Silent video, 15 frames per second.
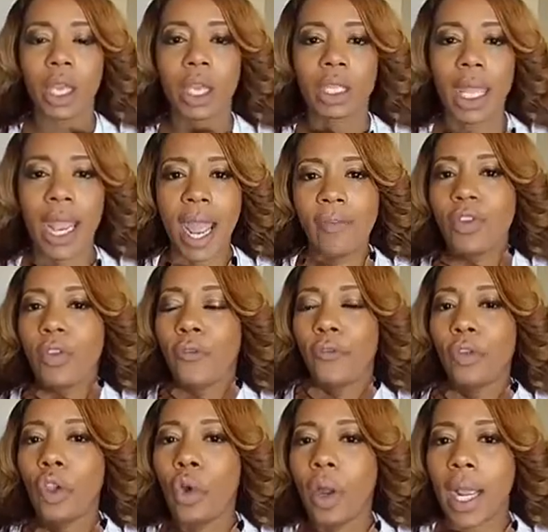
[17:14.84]
they have the
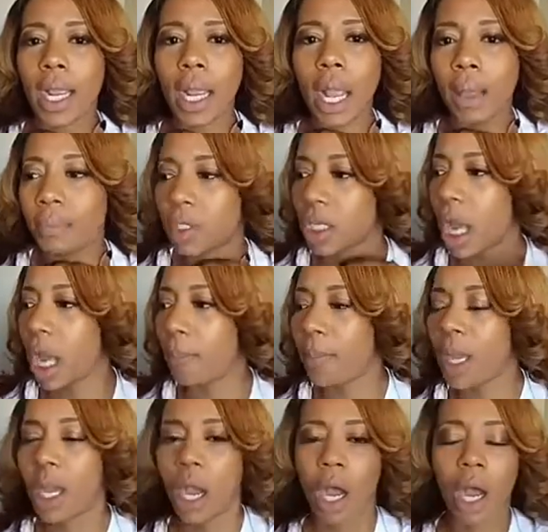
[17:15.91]
floor that comes up
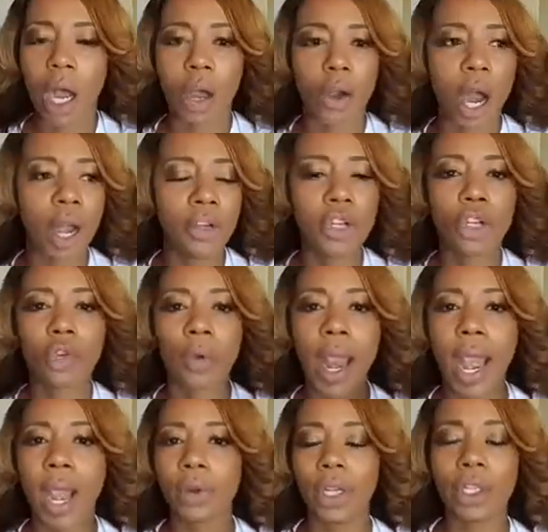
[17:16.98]

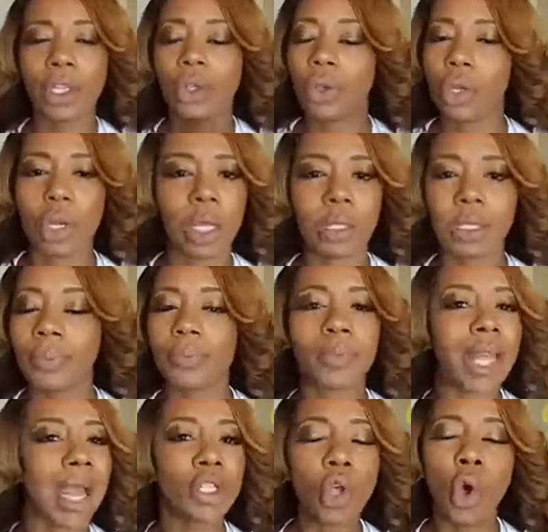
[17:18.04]
underground. And
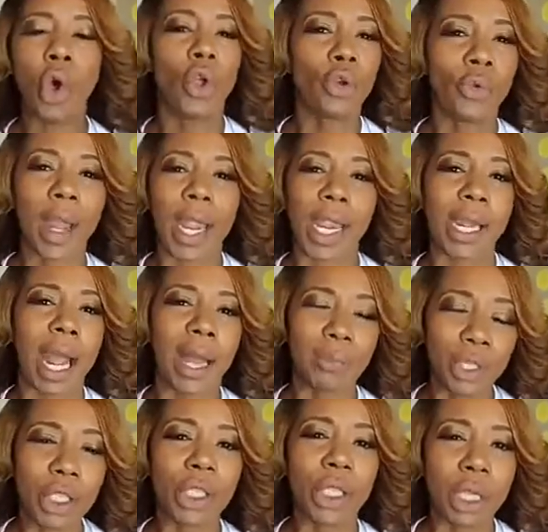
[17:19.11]
that's all great. I'm
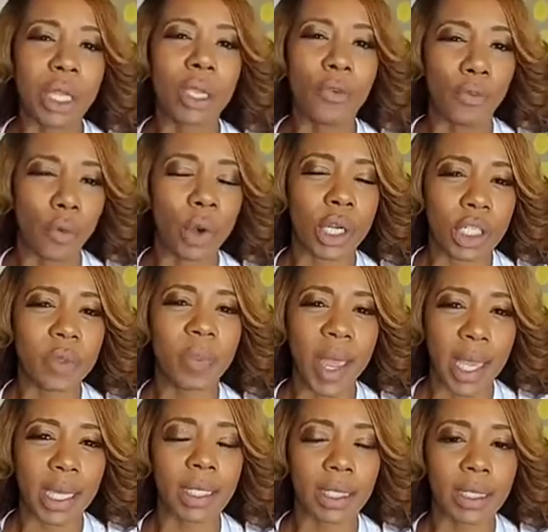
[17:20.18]
just looking for a
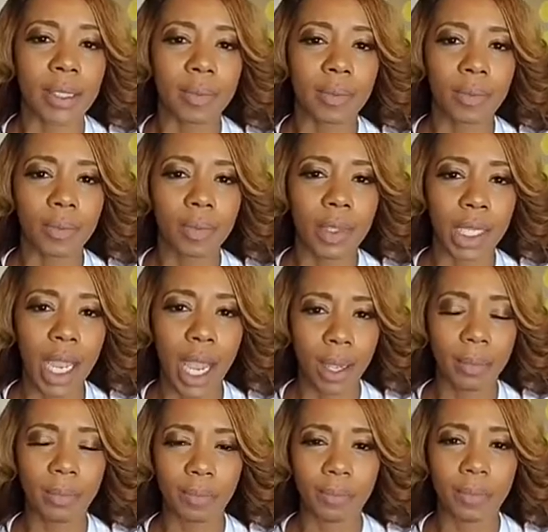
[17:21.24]
space. Yeah,
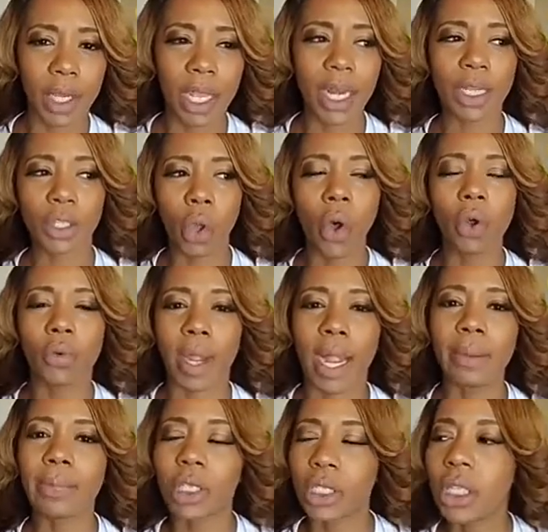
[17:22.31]
that's all great.
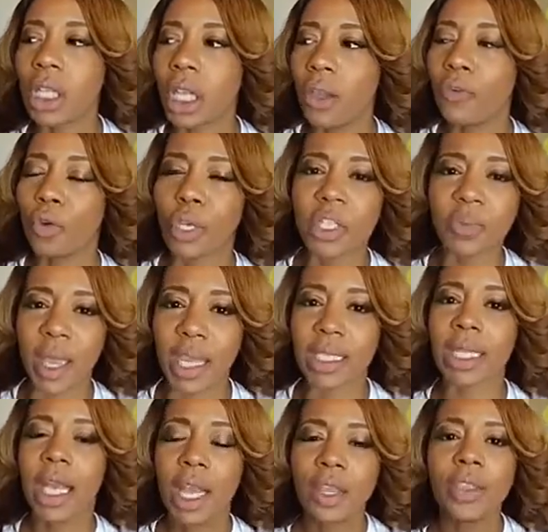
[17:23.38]
I'm just looking for a space
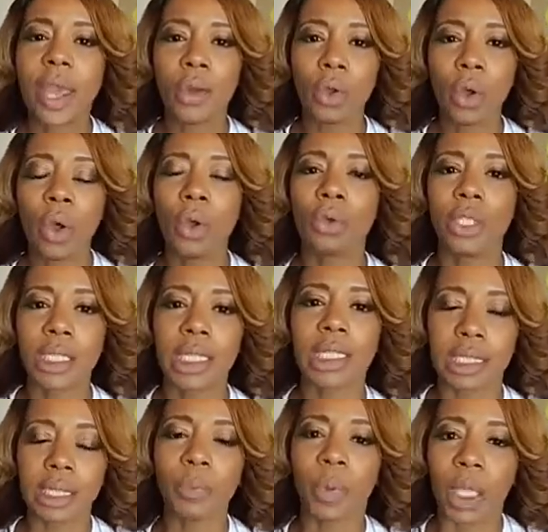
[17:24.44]
that'll hold
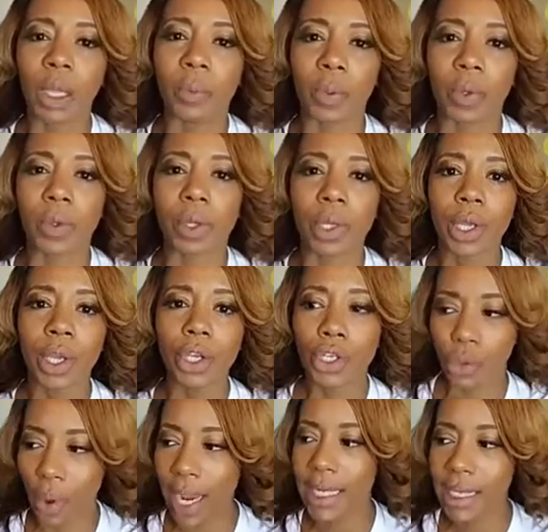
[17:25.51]
60 people.
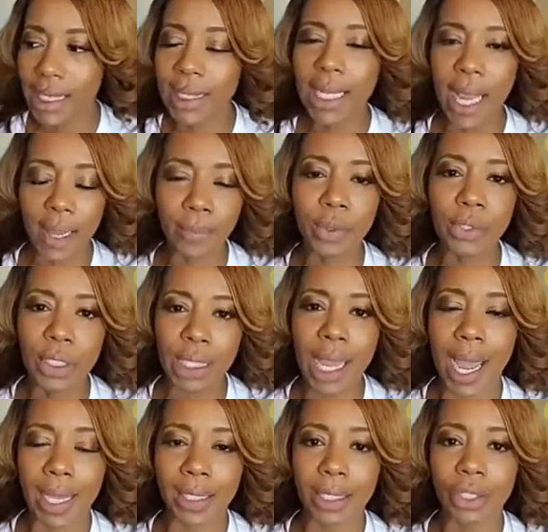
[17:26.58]
Do I need tables?
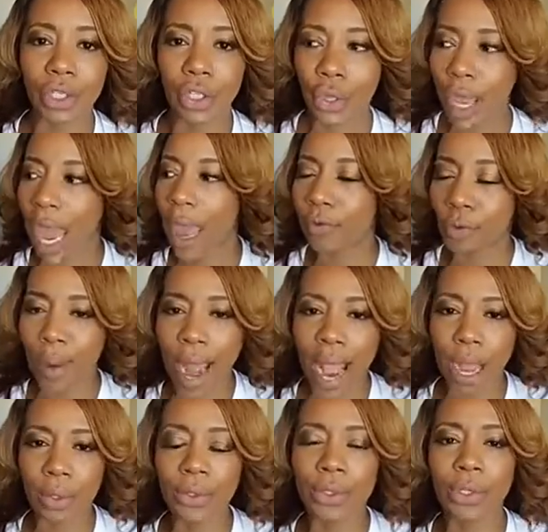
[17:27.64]
Yes. Do you have
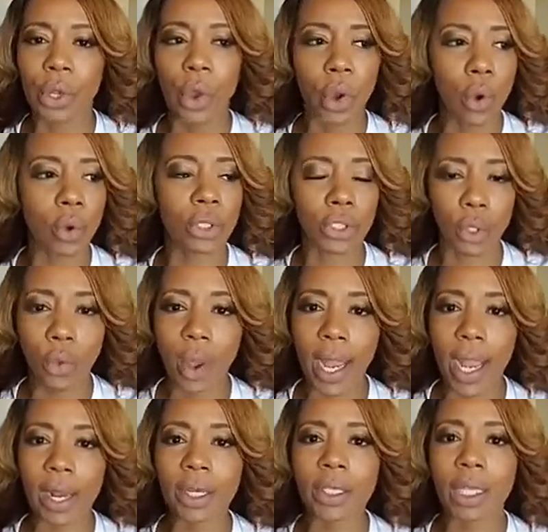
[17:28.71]
rounds or
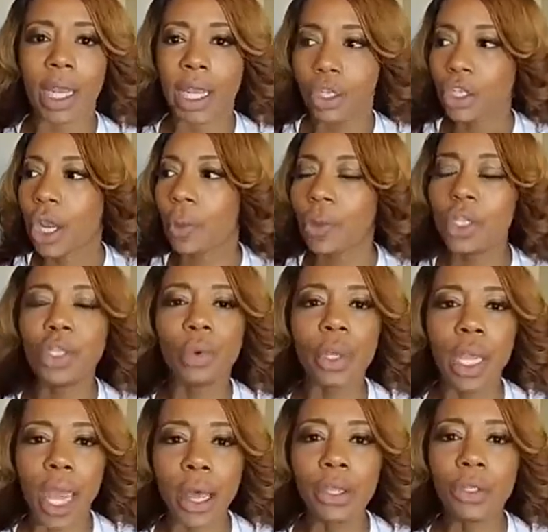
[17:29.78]
squares? Can we do an
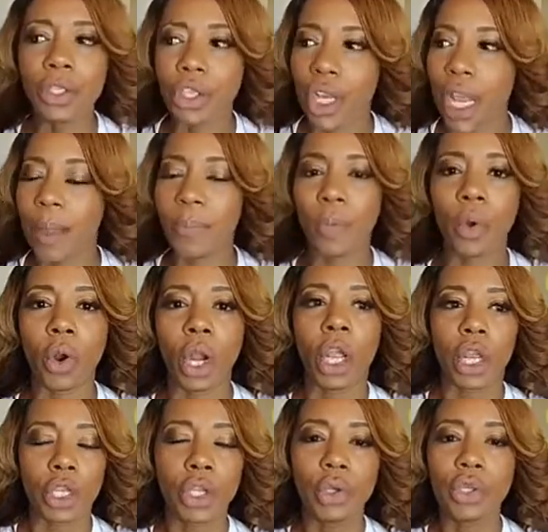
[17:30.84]
L shape or
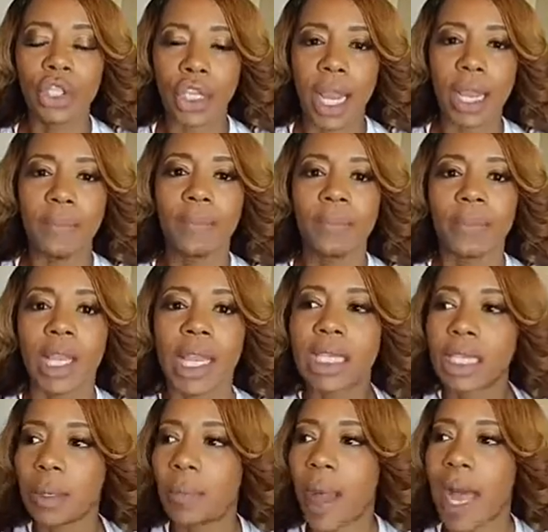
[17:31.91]
U shape? Is
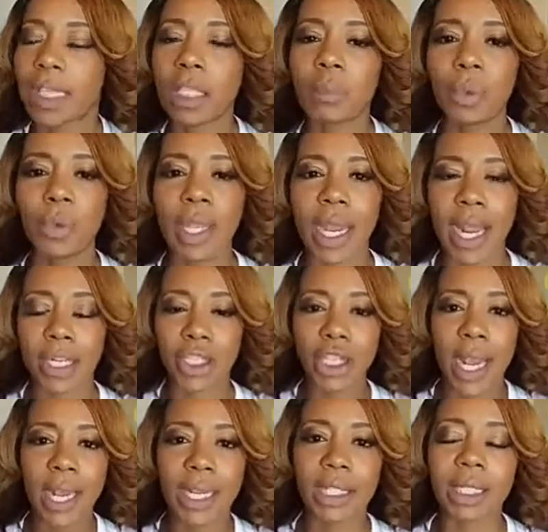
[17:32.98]
it possible that I
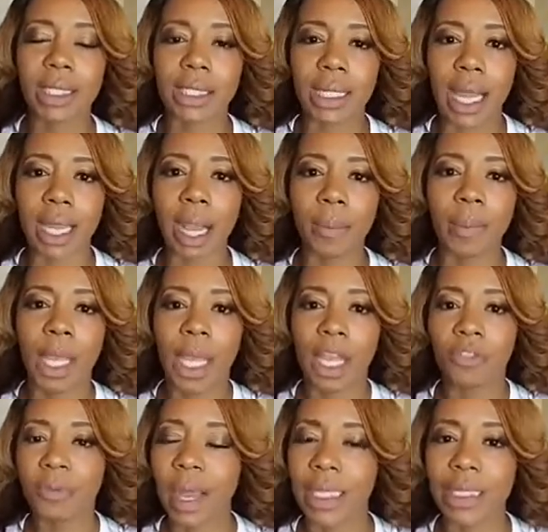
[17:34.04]
change the setup
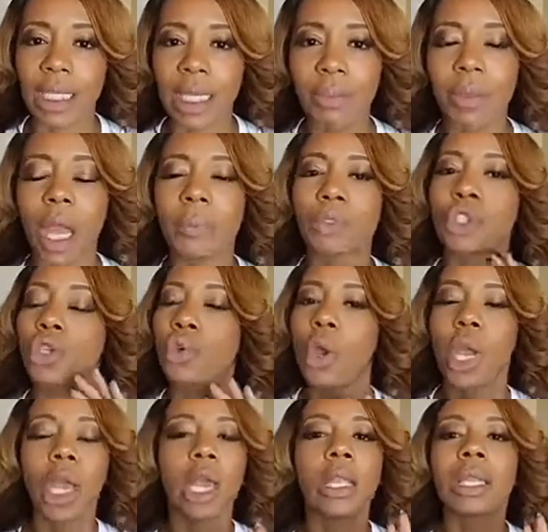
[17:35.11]
if my team comes? And
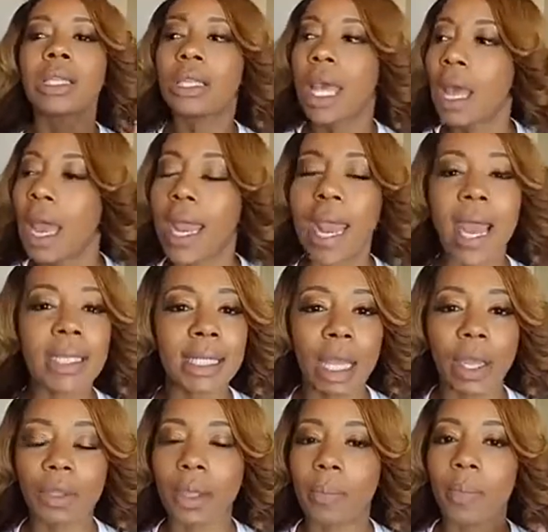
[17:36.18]
I tell
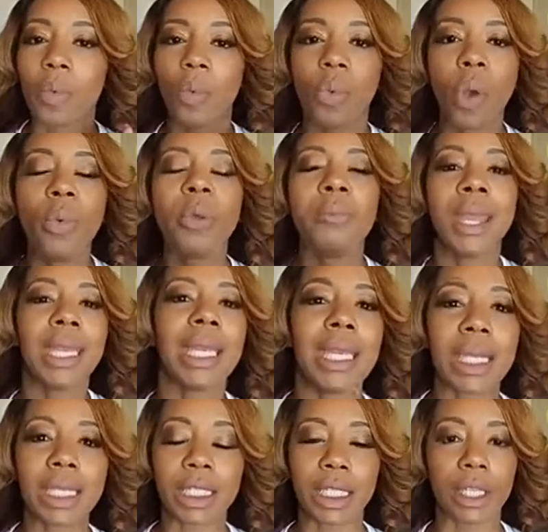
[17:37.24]
them, what would make it
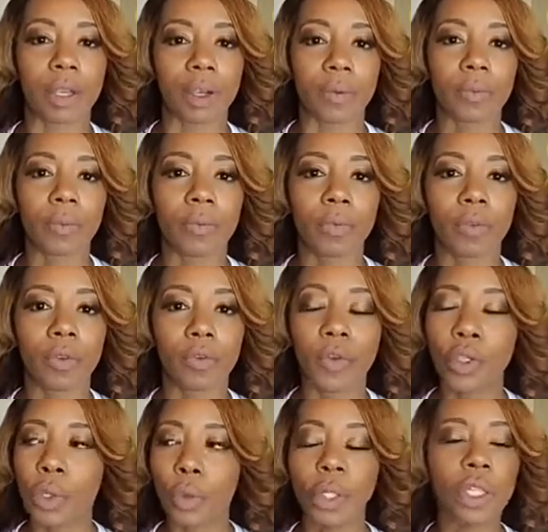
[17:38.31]
easier for
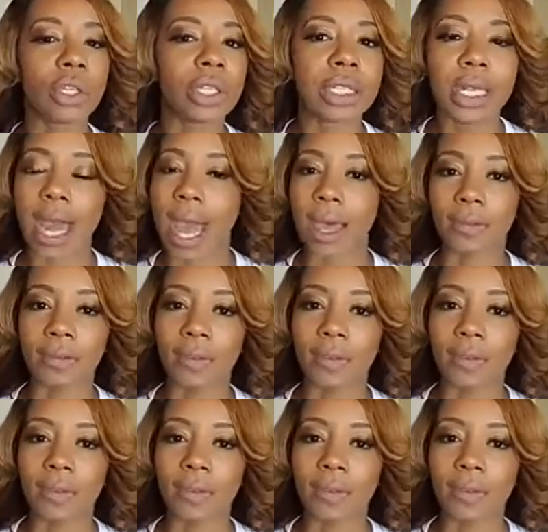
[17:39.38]
you and your staff?